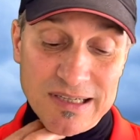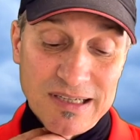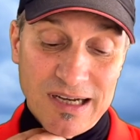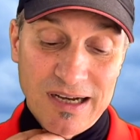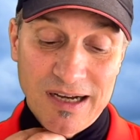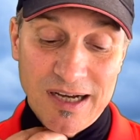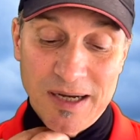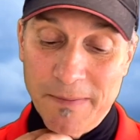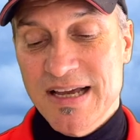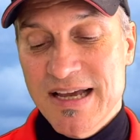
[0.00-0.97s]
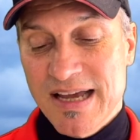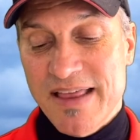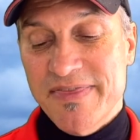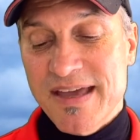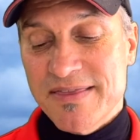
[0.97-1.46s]

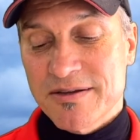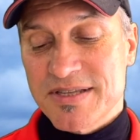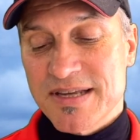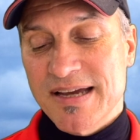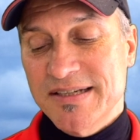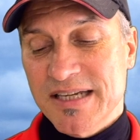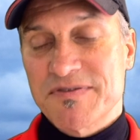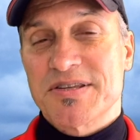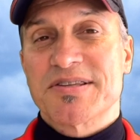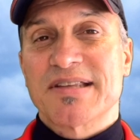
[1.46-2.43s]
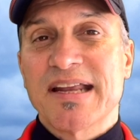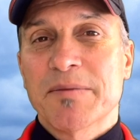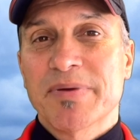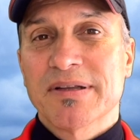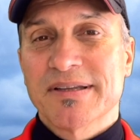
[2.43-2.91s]
And then there's the idea of
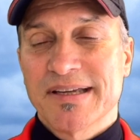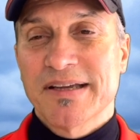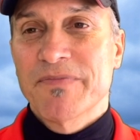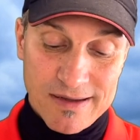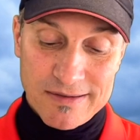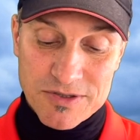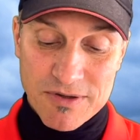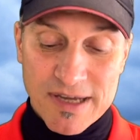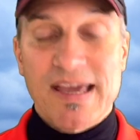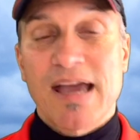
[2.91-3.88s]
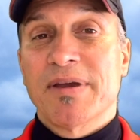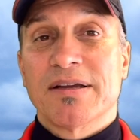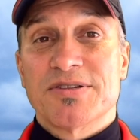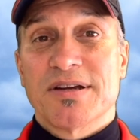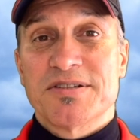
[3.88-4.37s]
sustainability. So I can't make
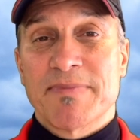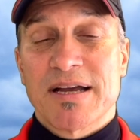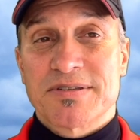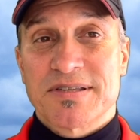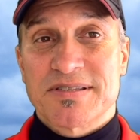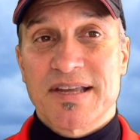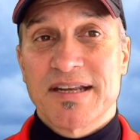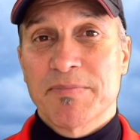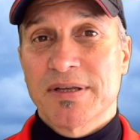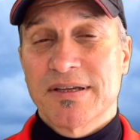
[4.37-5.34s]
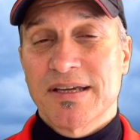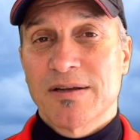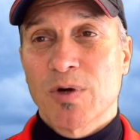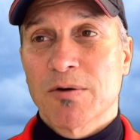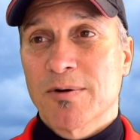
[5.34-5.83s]
a judge about sustainability
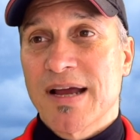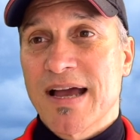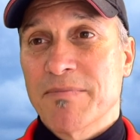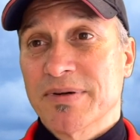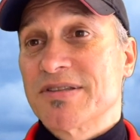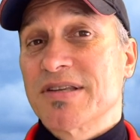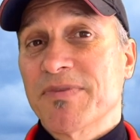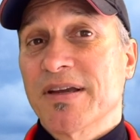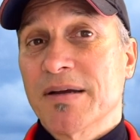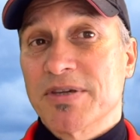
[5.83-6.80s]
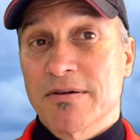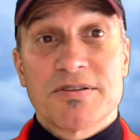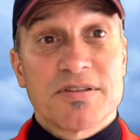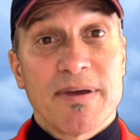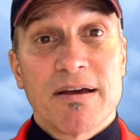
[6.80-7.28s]
and where we're at, but it's something I'm
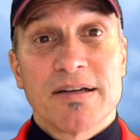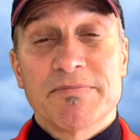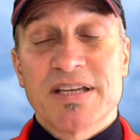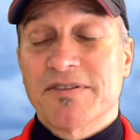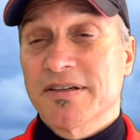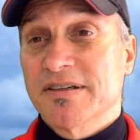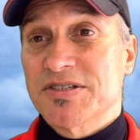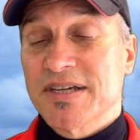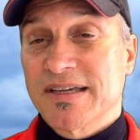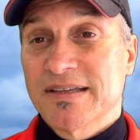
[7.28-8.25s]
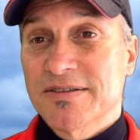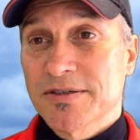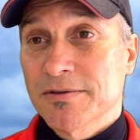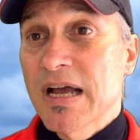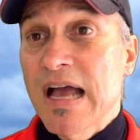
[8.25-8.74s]
curious about and I'm definitely going to check
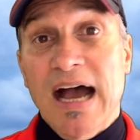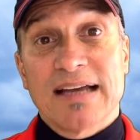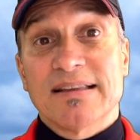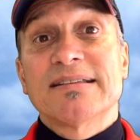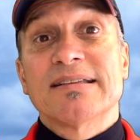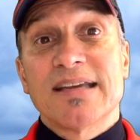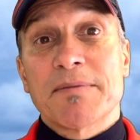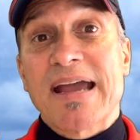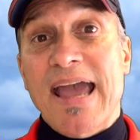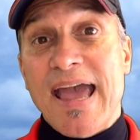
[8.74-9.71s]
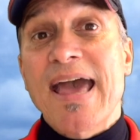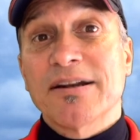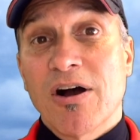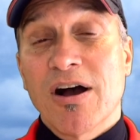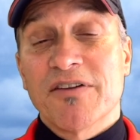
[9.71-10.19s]
into. I'd like to take my
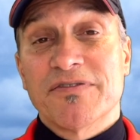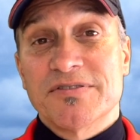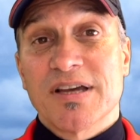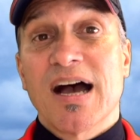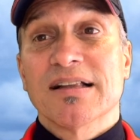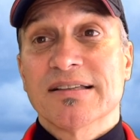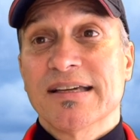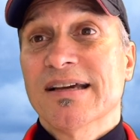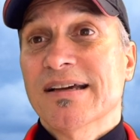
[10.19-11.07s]
hat off to Ali.